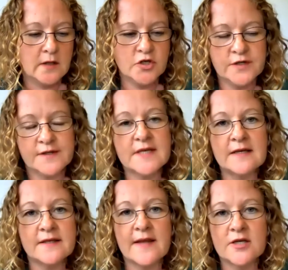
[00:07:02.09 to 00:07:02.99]
just
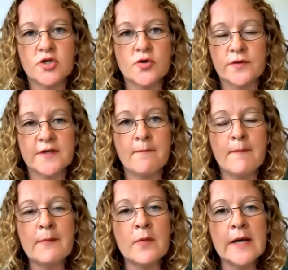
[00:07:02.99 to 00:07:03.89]
stays in their short-term
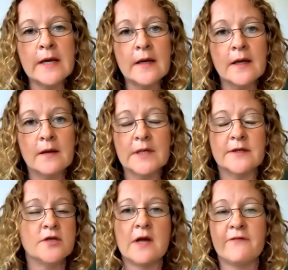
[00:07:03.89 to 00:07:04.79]
memory
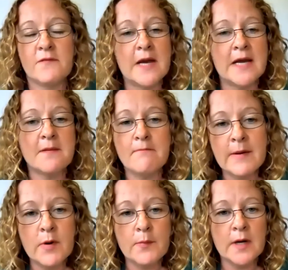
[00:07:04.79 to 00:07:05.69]
because you haven't made it
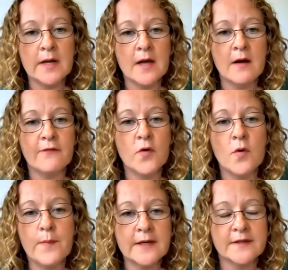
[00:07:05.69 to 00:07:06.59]
memorable enough
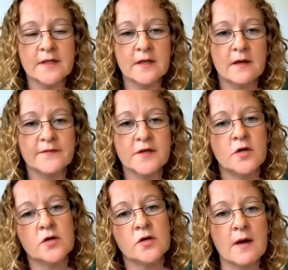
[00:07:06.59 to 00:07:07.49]
or personal enough. So
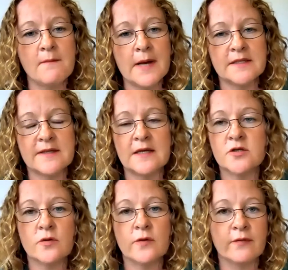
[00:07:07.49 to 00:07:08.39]
you could come back to that in
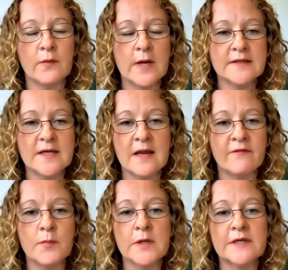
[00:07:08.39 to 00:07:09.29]
2 or 3 weeks and
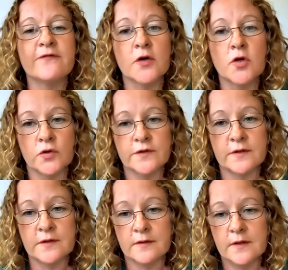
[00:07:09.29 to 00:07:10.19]
everybody's
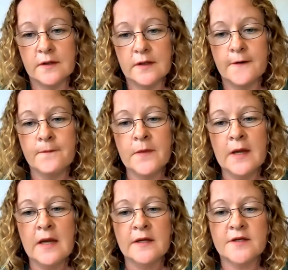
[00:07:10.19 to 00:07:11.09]
forgotten.
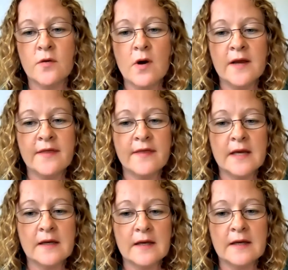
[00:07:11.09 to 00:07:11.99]
So I
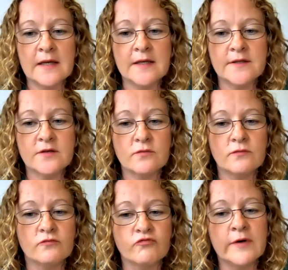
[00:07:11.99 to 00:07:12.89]
think it is
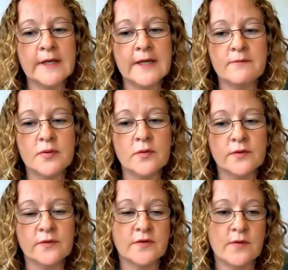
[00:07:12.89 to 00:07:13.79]
really
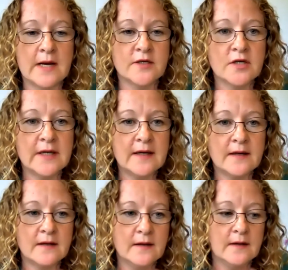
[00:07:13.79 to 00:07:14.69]
important to actually